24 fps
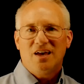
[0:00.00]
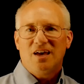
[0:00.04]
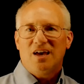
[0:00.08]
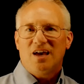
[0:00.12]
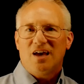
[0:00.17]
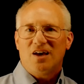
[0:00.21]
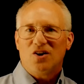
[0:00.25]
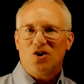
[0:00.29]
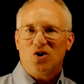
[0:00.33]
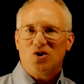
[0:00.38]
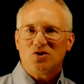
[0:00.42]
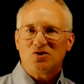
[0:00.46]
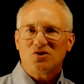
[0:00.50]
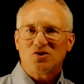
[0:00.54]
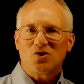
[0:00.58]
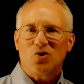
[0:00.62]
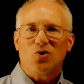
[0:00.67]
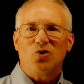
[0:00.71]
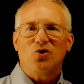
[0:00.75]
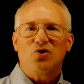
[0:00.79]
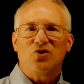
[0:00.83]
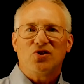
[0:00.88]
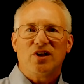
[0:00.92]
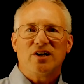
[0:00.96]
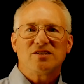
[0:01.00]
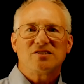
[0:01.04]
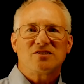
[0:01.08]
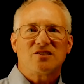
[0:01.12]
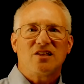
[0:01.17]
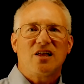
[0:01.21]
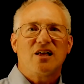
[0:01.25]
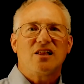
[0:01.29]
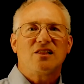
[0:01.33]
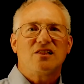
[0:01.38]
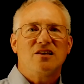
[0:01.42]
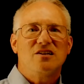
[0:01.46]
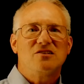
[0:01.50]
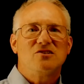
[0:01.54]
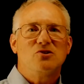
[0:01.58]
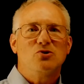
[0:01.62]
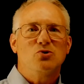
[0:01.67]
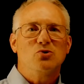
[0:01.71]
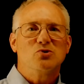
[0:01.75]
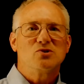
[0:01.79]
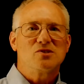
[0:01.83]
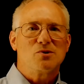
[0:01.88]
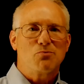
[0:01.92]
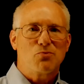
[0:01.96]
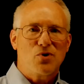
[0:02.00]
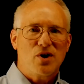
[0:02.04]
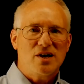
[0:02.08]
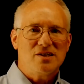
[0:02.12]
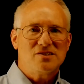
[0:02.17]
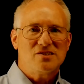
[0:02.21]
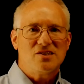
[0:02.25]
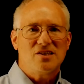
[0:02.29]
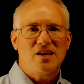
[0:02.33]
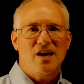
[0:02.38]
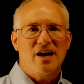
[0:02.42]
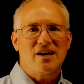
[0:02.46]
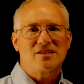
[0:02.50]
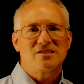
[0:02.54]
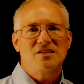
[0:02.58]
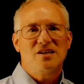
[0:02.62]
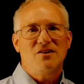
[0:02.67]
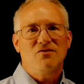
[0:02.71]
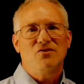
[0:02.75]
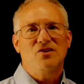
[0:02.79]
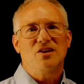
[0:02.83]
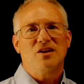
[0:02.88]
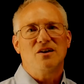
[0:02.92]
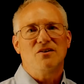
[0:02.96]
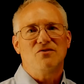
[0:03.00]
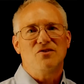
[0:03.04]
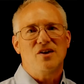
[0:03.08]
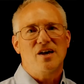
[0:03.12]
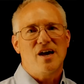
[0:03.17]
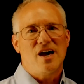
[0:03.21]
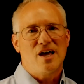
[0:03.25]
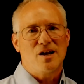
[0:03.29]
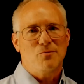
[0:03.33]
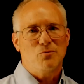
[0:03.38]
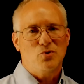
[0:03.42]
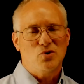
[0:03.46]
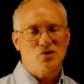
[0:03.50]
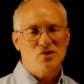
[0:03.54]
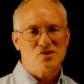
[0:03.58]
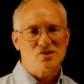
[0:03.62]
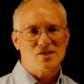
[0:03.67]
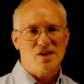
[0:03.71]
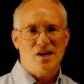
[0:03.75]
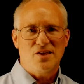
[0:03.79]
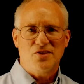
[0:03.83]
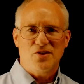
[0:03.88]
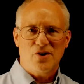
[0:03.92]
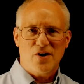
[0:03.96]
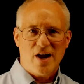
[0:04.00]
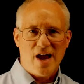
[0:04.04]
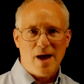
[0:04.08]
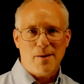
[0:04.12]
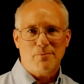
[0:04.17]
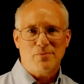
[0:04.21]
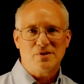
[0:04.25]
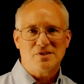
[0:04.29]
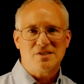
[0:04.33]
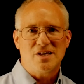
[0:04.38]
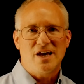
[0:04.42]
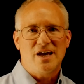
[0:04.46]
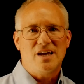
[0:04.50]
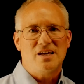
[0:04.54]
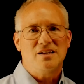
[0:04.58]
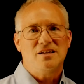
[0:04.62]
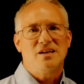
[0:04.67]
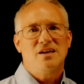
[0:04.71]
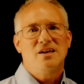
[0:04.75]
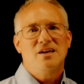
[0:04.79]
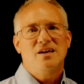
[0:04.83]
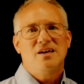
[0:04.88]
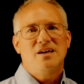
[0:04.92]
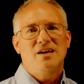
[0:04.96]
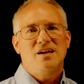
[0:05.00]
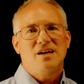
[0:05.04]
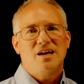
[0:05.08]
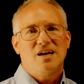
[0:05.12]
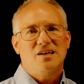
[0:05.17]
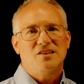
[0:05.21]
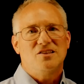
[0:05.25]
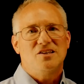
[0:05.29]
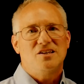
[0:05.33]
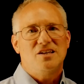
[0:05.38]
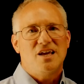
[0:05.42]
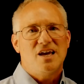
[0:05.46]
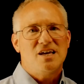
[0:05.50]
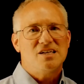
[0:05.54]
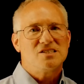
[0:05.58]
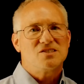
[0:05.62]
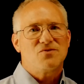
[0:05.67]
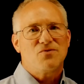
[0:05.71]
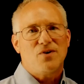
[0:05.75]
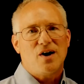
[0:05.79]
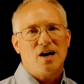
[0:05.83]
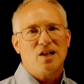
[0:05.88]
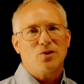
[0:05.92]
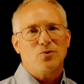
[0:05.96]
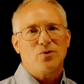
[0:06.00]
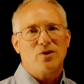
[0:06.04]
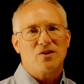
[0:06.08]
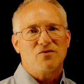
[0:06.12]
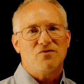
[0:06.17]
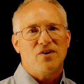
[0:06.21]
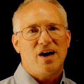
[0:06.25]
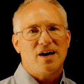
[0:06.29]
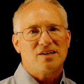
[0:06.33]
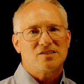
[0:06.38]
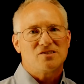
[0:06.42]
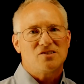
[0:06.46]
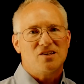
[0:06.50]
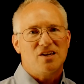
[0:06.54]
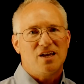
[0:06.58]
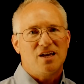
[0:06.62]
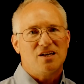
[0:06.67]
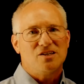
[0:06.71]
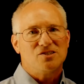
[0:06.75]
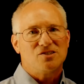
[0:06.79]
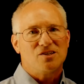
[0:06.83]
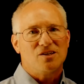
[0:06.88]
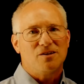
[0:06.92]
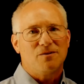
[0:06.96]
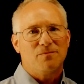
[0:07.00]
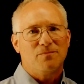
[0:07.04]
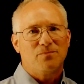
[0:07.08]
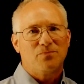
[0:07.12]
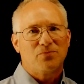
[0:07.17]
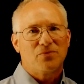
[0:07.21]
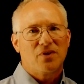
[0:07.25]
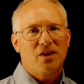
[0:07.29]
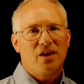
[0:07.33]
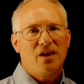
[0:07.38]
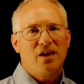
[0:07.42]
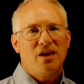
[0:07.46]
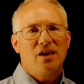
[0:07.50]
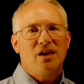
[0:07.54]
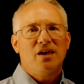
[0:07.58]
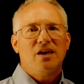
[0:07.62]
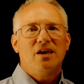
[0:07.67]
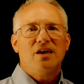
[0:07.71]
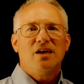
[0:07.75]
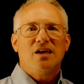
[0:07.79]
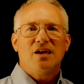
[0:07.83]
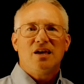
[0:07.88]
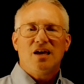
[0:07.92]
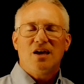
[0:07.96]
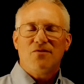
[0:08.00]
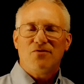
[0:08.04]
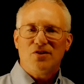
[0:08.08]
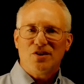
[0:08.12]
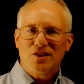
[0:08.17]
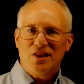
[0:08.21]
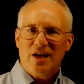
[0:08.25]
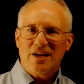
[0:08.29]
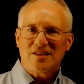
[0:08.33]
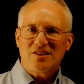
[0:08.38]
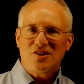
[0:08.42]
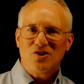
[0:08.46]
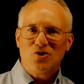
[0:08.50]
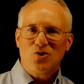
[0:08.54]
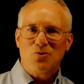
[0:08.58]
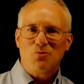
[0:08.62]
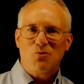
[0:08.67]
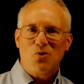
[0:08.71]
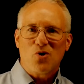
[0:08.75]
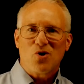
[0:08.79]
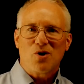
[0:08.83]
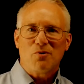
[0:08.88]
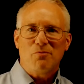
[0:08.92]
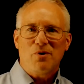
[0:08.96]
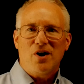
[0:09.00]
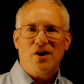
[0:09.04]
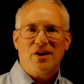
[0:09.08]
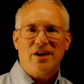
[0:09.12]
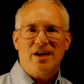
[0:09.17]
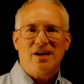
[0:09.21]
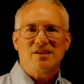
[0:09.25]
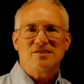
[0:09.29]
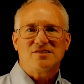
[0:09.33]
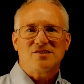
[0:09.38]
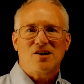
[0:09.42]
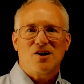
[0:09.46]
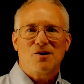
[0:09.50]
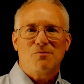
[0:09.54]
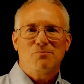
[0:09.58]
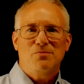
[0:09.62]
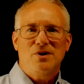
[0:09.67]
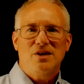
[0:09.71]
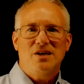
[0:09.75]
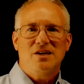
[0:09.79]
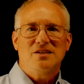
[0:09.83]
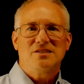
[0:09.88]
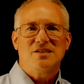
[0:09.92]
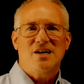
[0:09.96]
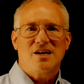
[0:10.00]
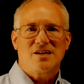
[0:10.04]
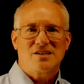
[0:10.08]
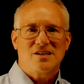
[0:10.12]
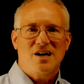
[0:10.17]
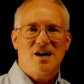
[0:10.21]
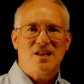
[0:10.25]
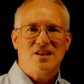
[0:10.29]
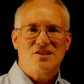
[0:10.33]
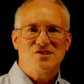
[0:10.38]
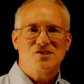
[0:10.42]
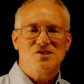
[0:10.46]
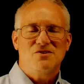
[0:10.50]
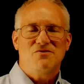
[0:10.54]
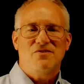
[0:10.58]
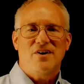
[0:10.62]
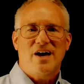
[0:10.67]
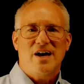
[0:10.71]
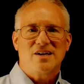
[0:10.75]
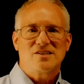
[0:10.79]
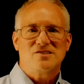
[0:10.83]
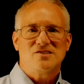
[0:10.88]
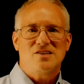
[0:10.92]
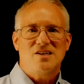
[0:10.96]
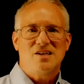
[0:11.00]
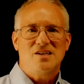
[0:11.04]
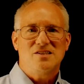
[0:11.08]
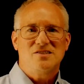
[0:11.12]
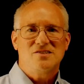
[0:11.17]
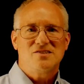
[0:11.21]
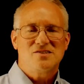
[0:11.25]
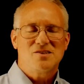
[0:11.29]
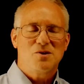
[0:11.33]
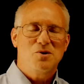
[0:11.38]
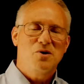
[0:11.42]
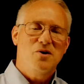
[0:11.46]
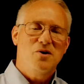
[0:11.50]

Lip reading: and also less likely to suppress the activity of the animals and their appetite in the days following vaccination. If you'd like to know more about SRP technology vaccines,